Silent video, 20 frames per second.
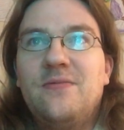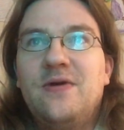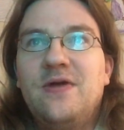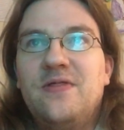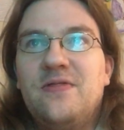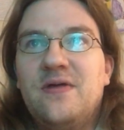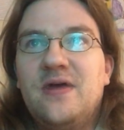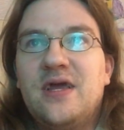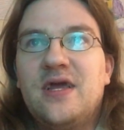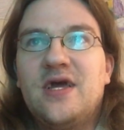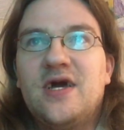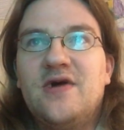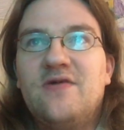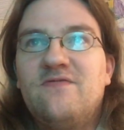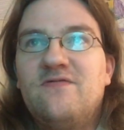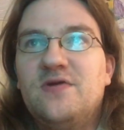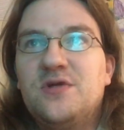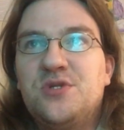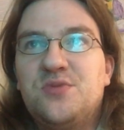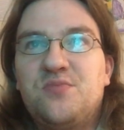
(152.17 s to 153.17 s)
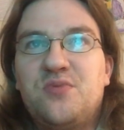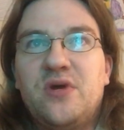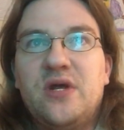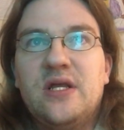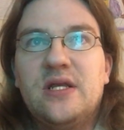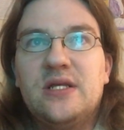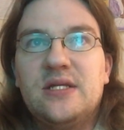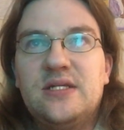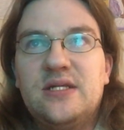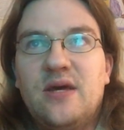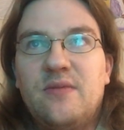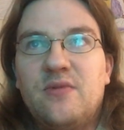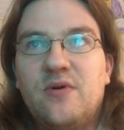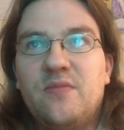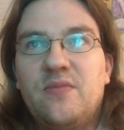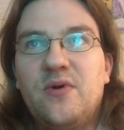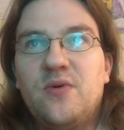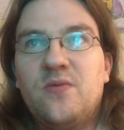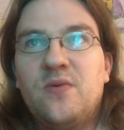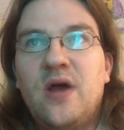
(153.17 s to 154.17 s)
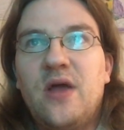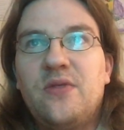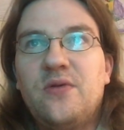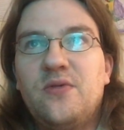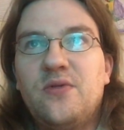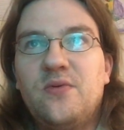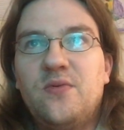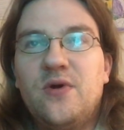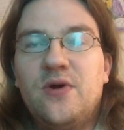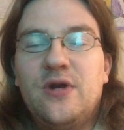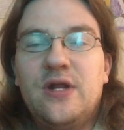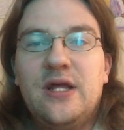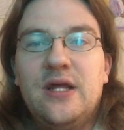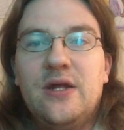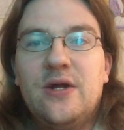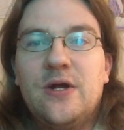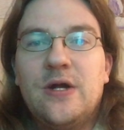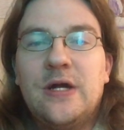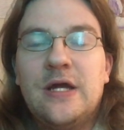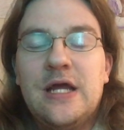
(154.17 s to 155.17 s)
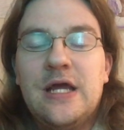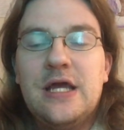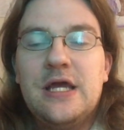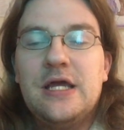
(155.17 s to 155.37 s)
we think of with spring to summer, but rather the word here